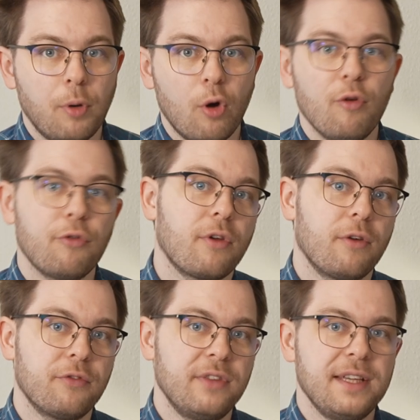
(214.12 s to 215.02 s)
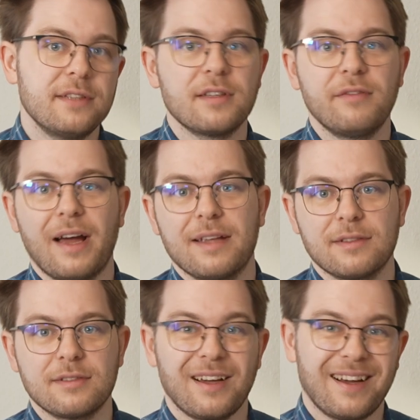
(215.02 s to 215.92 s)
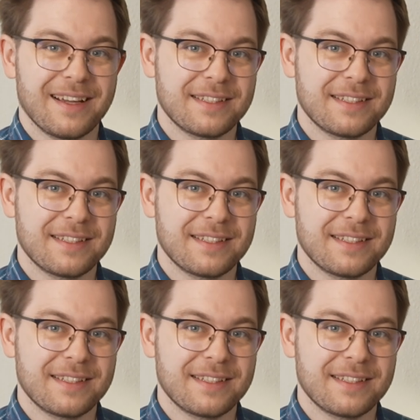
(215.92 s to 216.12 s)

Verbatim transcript: Both of these devices are